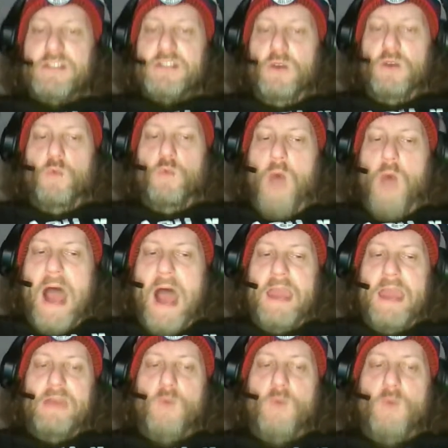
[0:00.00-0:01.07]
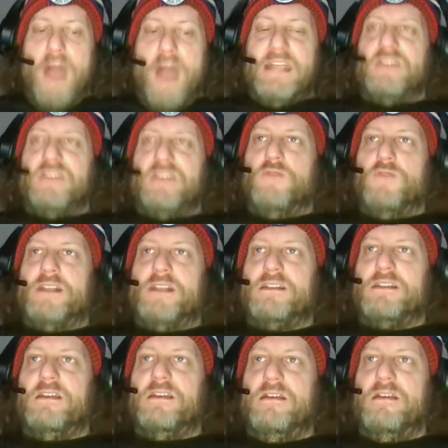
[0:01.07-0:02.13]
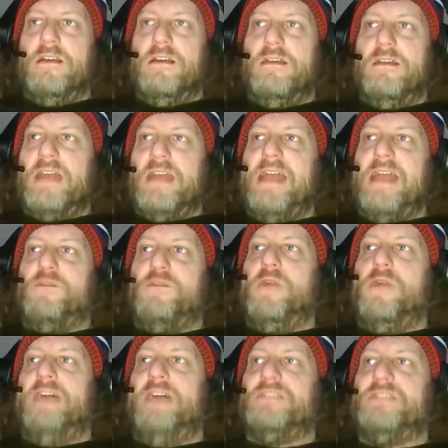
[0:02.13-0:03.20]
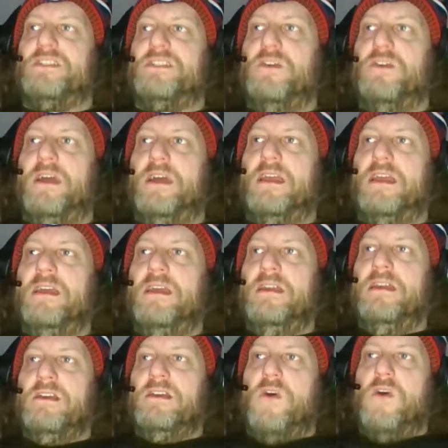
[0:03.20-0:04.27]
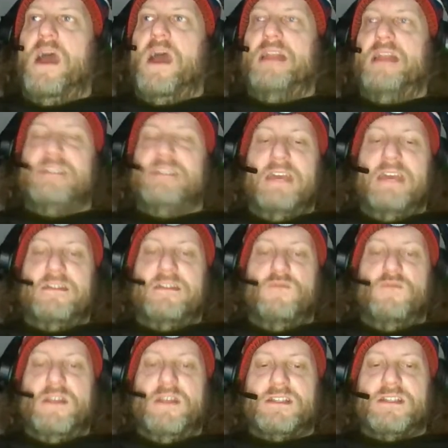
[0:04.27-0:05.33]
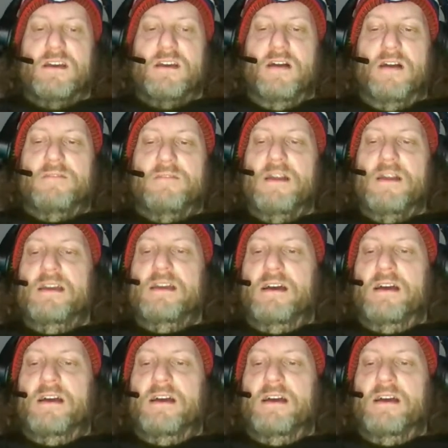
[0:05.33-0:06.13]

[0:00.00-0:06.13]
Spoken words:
So why take the risk that everyone else is doing? Go ahead and take the risk of,